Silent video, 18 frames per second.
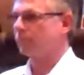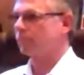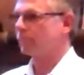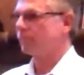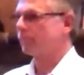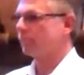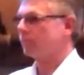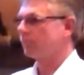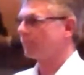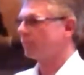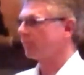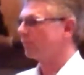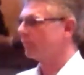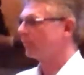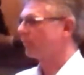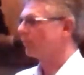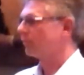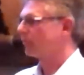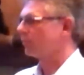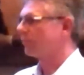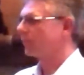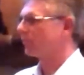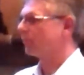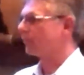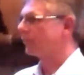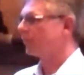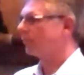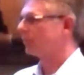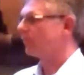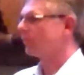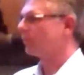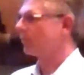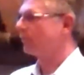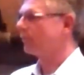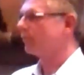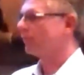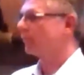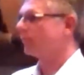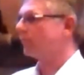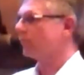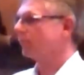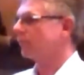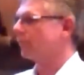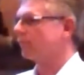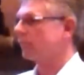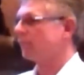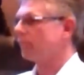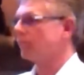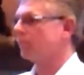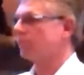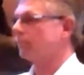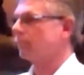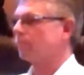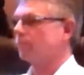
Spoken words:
(not speaking)